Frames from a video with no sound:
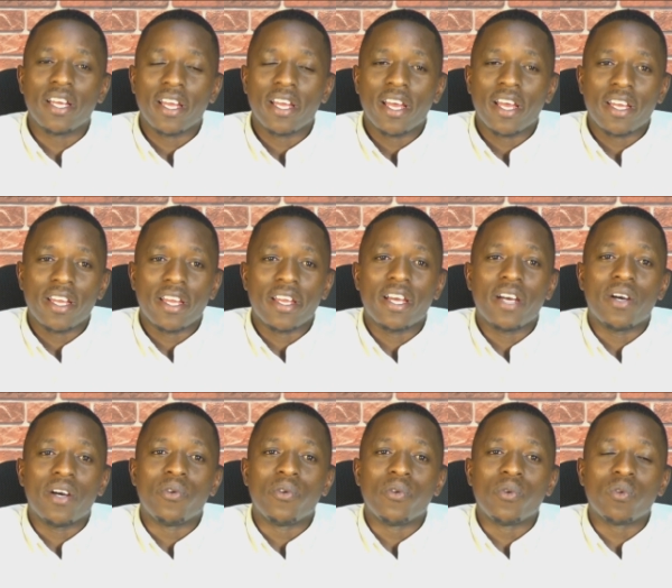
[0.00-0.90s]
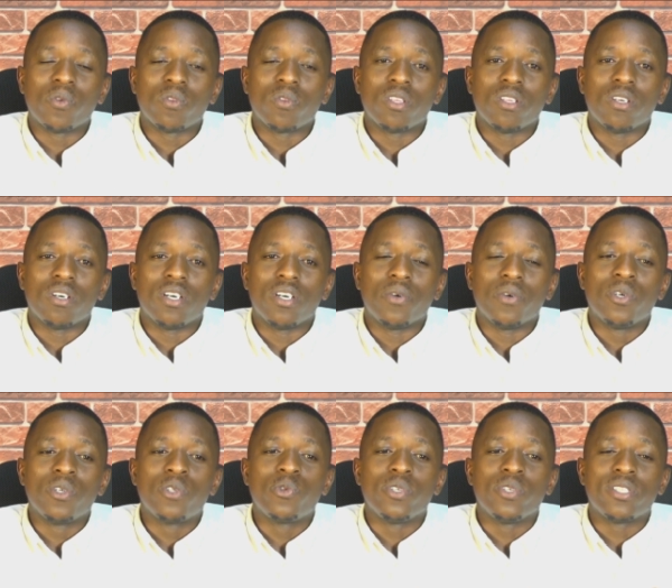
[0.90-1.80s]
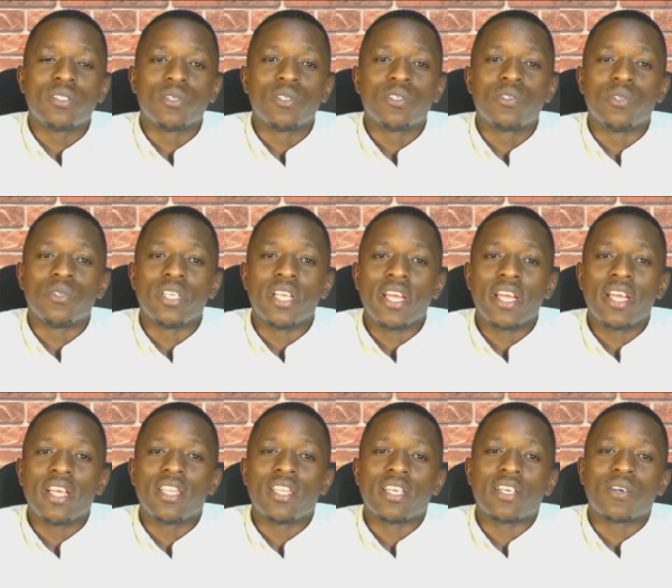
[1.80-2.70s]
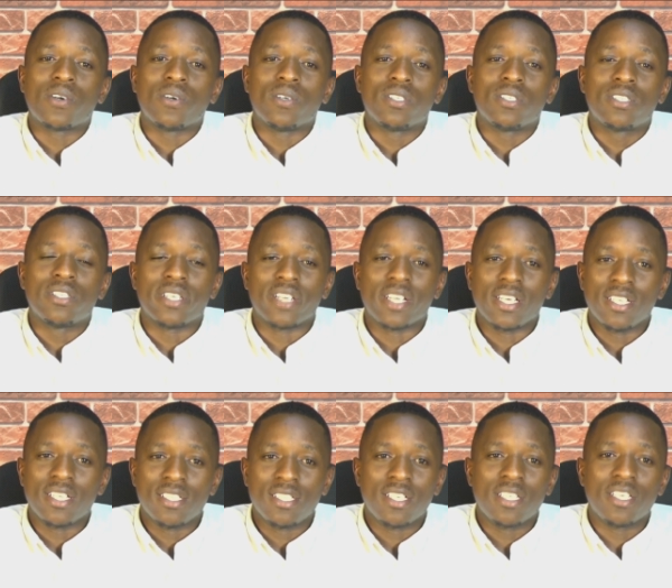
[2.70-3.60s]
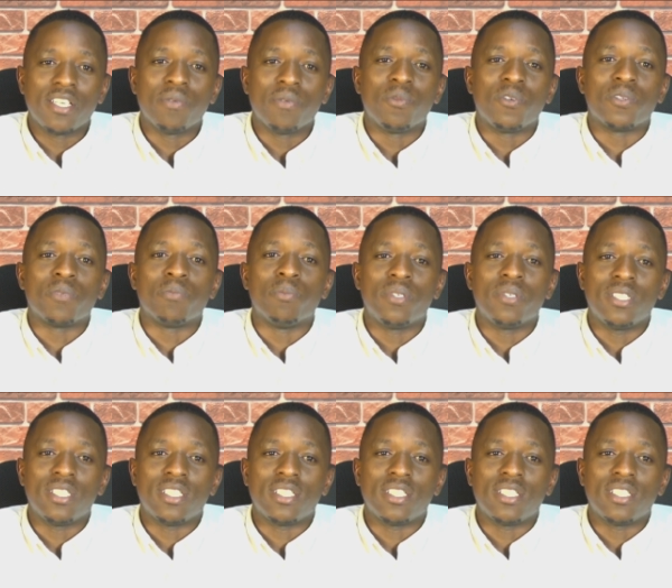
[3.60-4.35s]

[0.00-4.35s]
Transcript: yeah, uh, what we saw today, the court releasing him on bond.